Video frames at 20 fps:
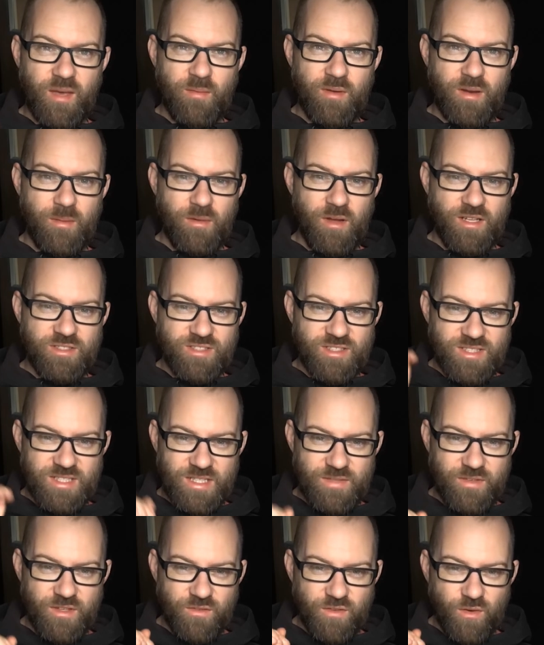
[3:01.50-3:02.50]
and I'm not just
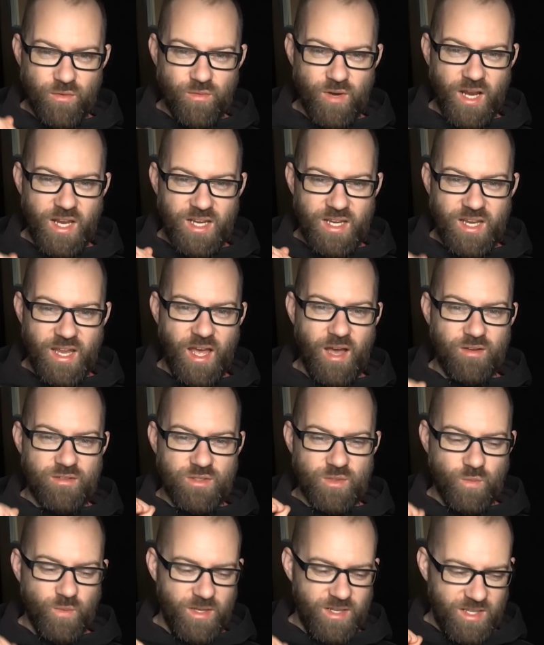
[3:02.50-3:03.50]
living for right now to
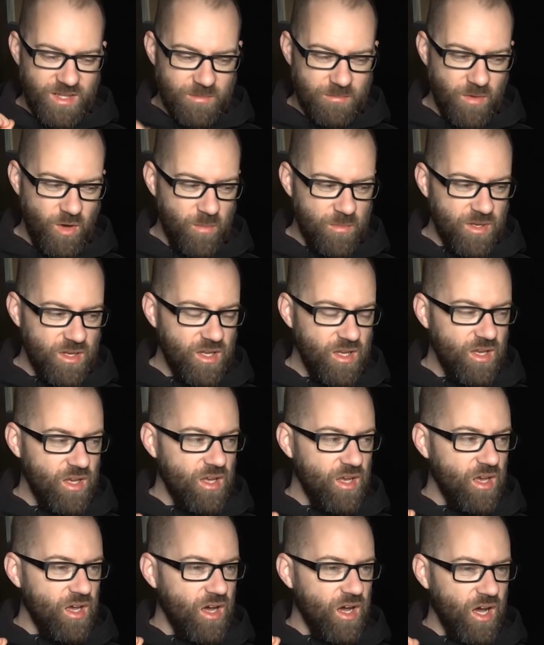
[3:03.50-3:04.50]
win in the moment,
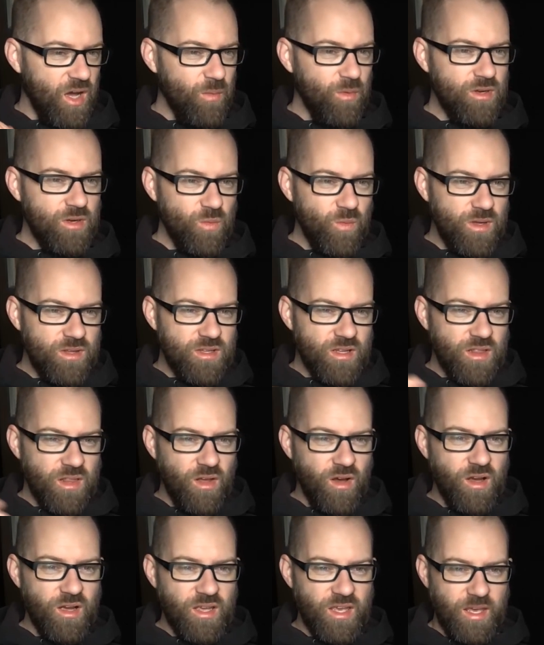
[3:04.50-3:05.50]
I want to win the
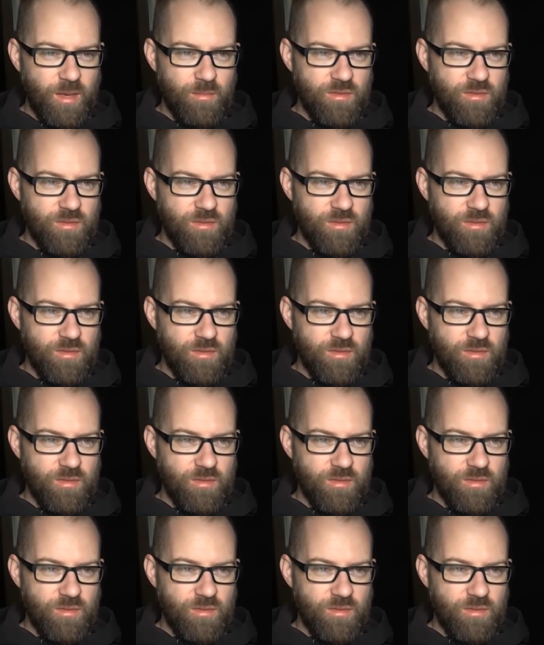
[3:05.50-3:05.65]
long game.